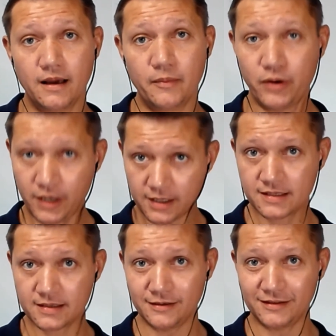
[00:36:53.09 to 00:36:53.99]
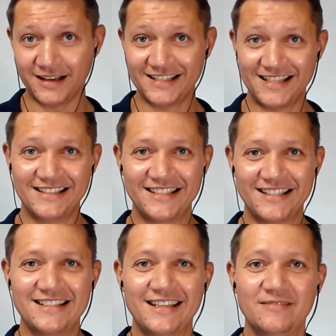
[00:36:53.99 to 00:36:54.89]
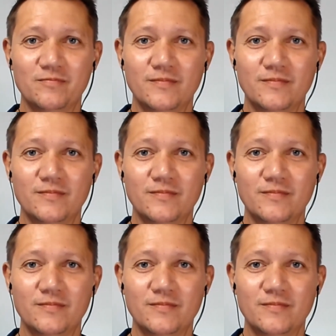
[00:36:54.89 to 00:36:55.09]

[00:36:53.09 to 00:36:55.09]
a personal identity.